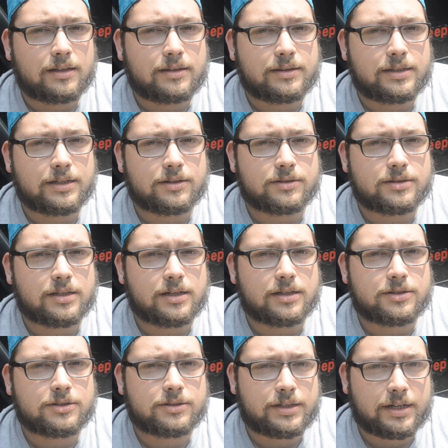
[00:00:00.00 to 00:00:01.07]
There's
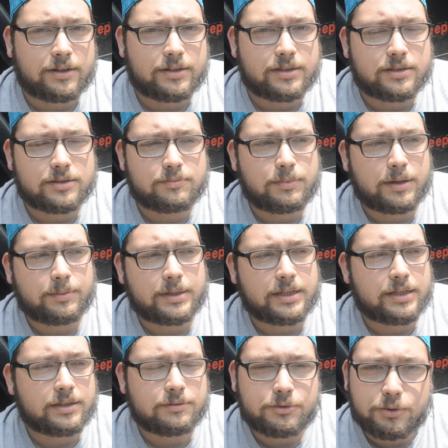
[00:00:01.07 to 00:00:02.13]
certain areas,
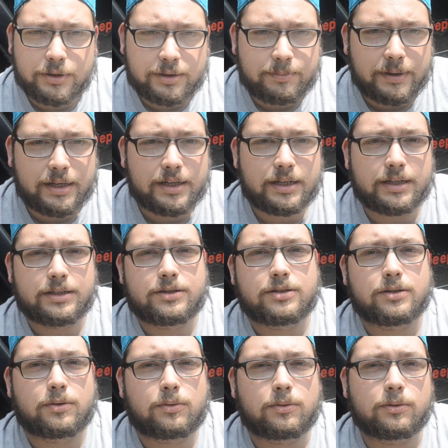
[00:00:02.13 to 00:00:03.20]
maybe creek beds
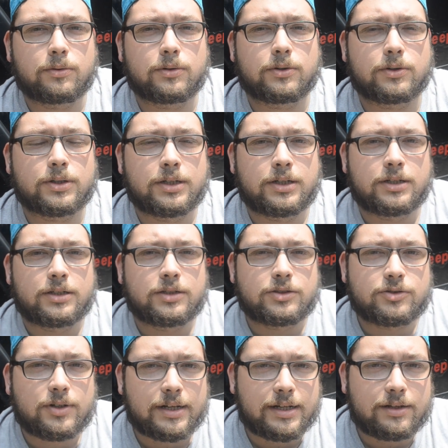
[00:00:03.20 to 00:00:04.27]
or
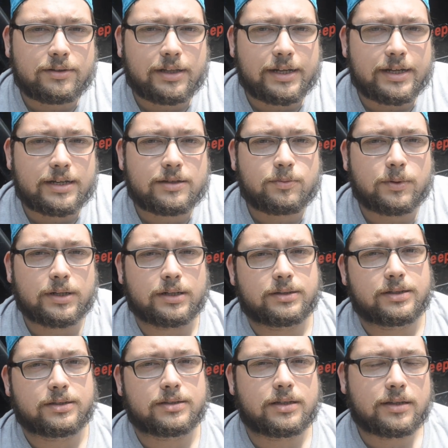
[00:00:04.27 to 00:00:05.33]
dried out lakes, where
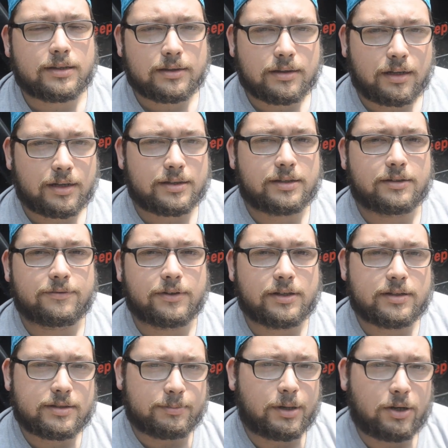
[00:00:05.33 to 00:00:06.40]
there's lots of
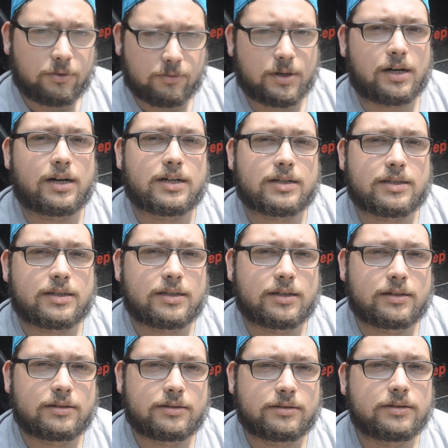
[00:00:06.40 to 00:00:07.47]
small rocks,
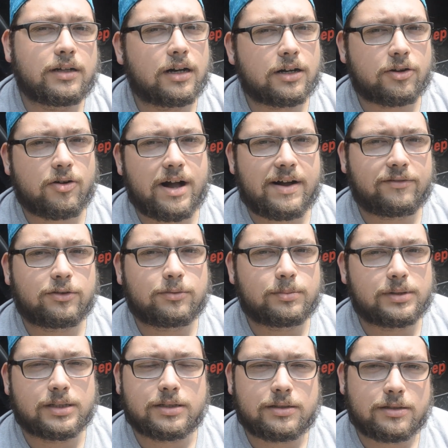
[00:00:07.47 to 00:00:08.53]
not gravel,
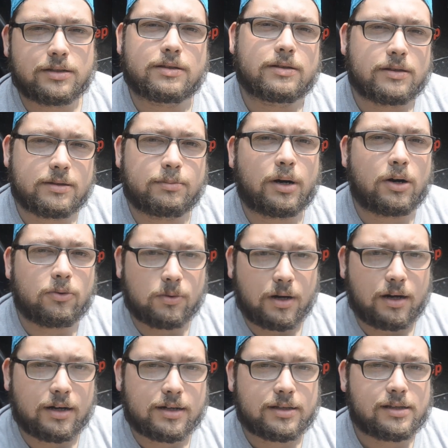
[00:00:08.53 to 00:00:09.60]
but small
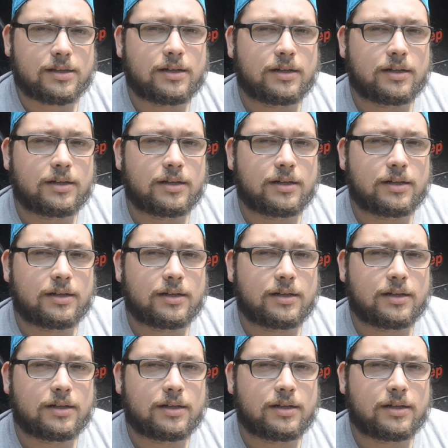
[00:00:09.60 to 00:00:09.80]
rocks